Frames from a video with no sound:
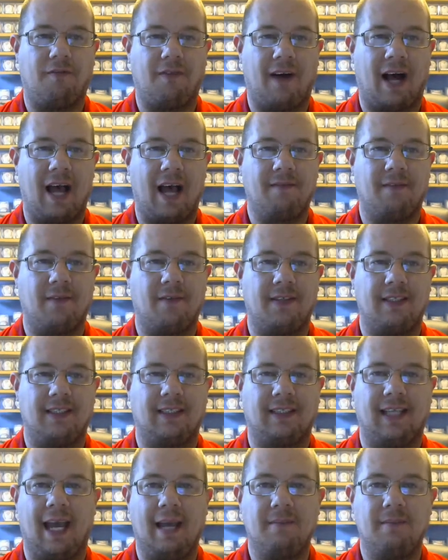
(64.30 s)
five of
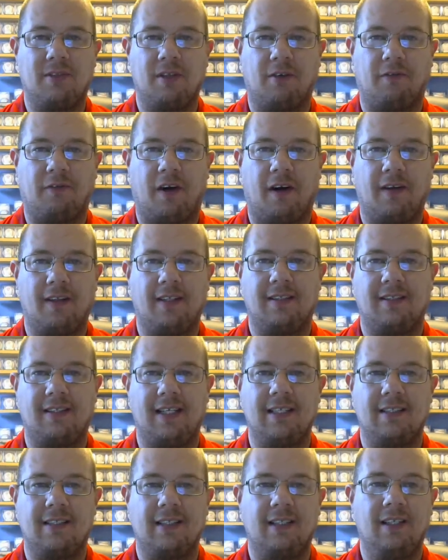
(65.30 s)
his games so far this
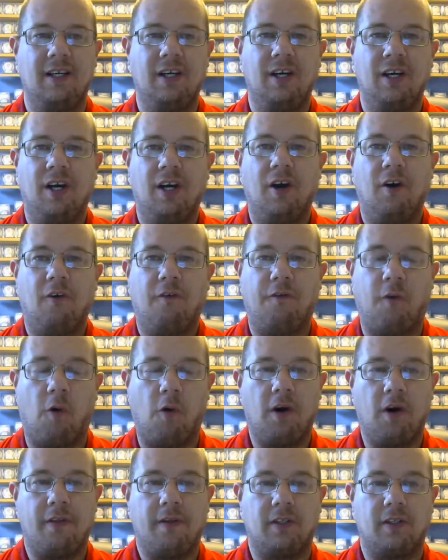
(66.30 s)
season.
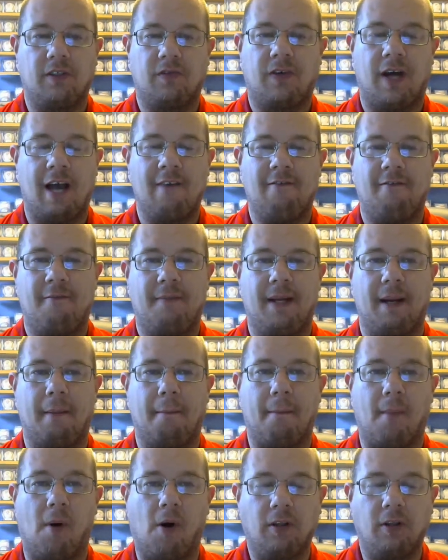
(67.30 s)
Four of those five have been a
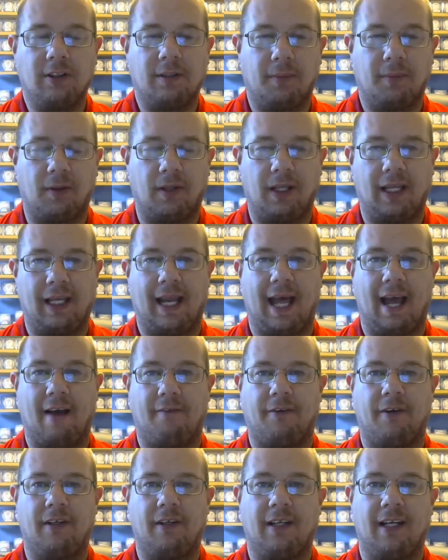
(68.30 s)
multiple hit
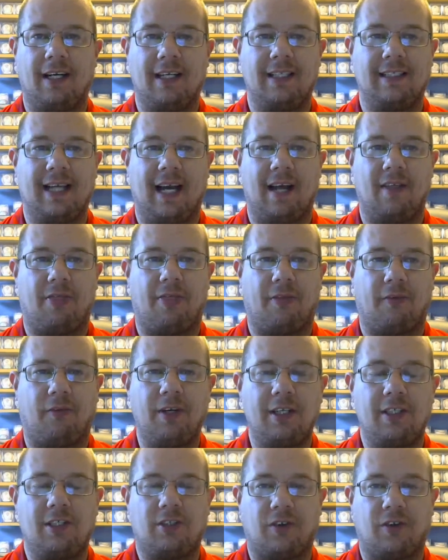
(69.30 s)
effort, and he's got
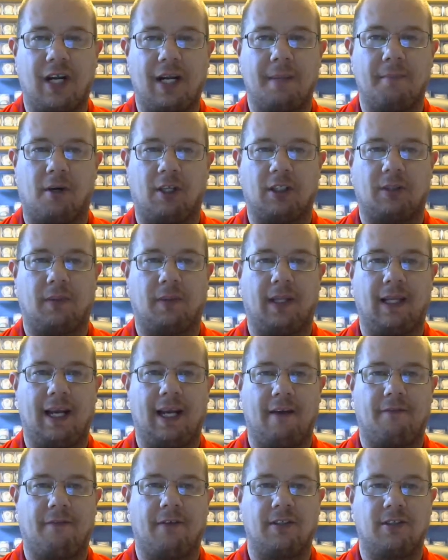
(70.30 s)
three straight multiple hit
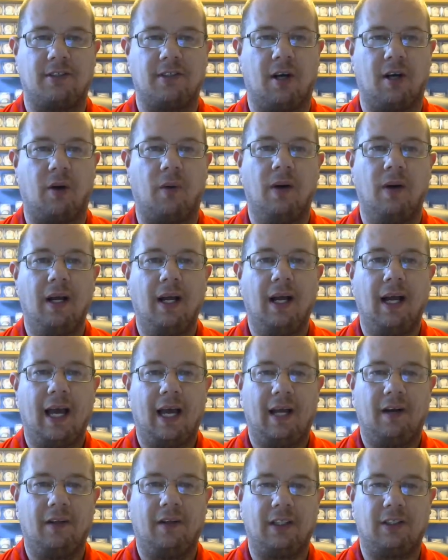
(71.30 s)
efforts. So
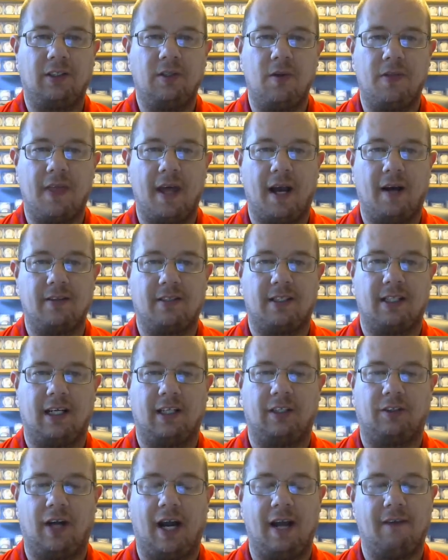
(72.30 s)
at only 2000
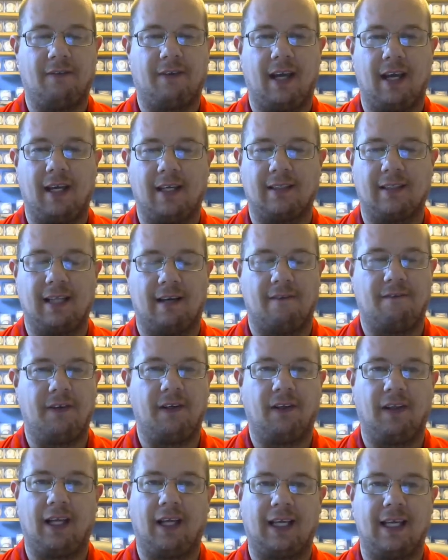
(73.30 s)
on DraftKings, I
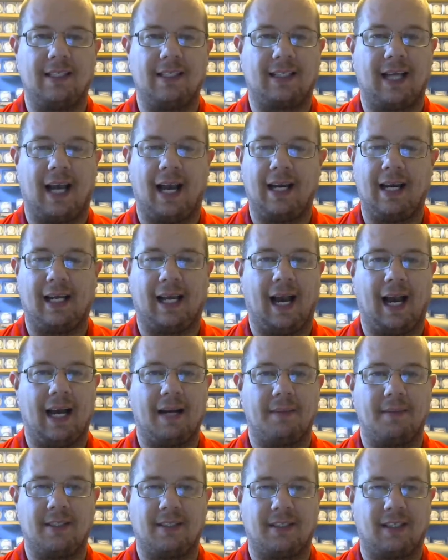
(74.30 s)
feel like he's kind of got
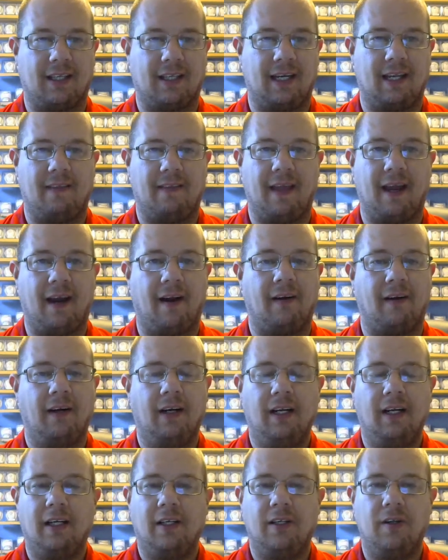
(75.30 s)
to be slid in there.
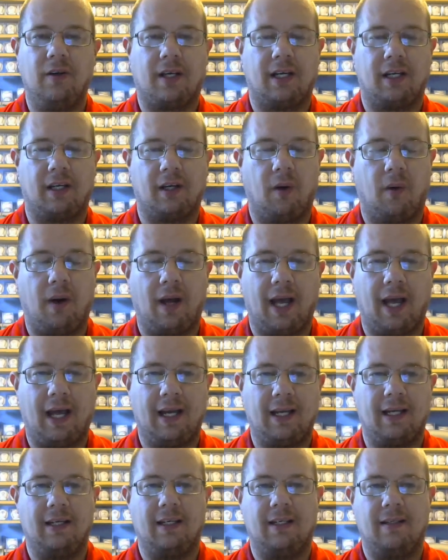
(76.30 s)
You can go
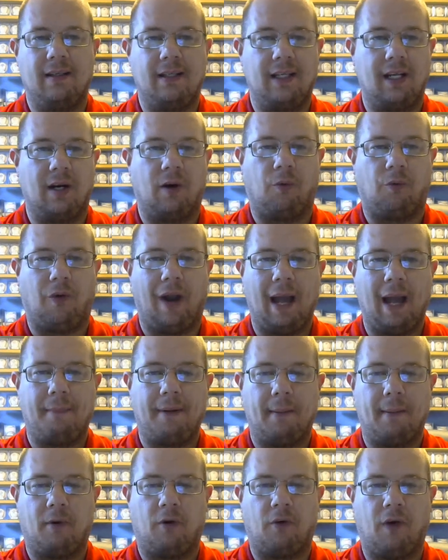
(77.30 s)
ahead and, you know, wrap
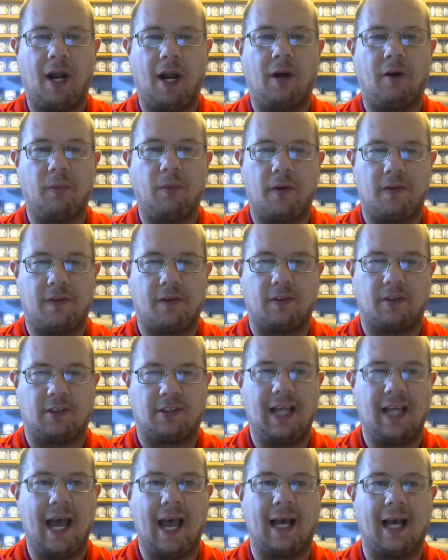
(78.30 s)
him around with your
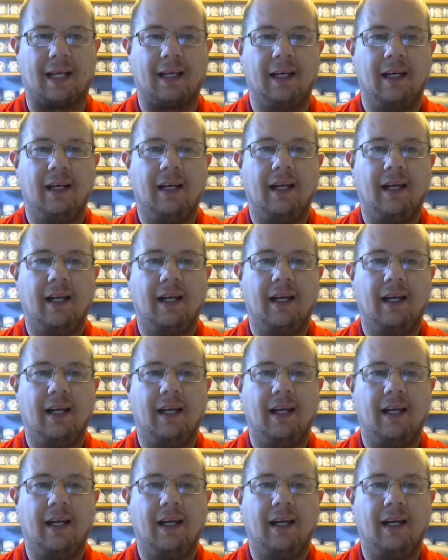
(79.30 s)
stack